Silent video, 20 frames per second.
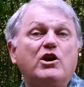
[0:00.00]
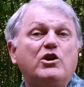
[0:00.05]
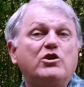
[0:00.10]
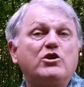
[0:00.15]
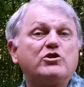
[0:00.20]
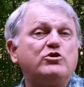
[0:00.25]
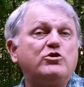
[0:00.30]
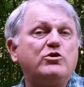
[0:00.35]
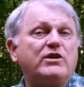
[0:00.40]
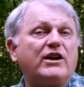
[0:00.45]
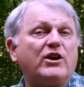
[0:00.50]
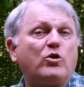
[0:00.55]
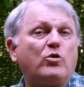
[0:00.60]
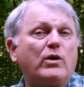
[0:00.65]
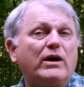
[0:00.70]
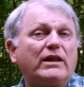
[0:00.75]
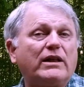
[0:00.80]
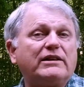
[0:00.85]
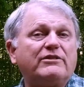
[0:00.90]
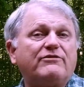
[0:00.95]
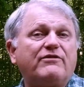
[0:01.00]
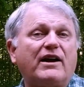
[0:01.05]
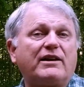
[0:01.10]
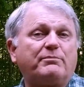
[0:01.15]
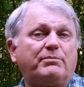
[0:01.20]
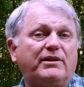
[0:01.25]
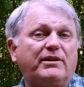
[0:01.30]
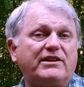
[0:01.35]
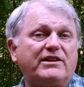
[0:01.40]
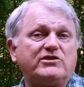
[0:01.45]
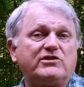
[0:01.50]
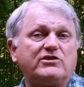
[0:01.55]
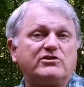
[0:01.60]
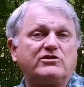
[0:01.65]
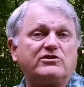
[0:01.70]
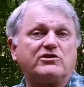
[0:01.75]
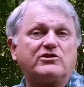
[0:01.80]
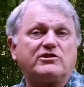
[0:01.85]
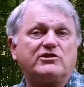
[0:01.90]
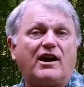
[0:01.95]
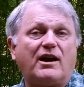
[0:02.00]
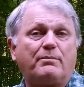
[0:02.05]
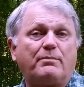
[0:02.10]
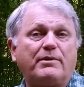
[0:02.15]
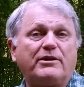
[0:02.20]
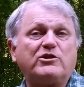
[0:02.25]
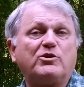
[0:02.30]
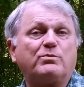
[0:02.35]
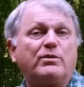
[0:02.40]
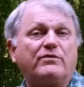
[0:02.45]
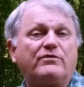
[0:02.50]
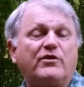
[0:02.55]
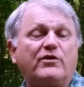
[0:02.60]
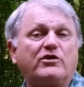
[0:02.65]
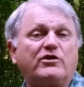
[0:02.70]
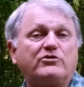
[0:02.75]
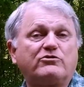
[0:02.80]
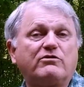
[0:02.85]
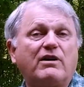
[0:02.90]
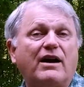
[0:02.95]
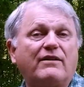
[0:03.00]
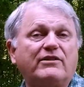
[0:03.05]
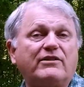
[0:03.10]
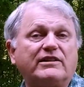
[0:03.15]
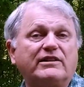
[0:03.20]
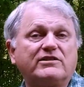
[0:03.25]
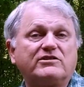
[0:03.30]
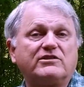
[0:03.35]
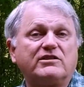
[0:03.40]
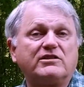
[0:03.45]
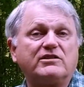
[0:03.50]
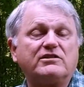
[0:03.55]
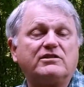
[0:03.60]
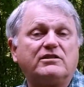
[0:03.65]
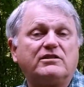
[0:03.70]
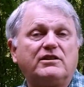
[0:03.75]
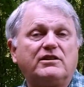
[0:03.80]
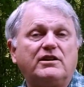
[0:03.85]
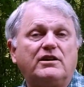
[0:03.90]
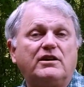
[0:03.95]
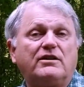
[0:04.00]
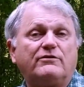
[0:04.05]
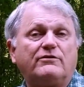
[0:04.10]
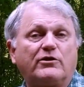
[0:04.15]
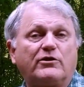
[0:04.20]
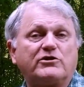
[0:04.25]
so you can quickly find places to stop at your preferred driving distance. For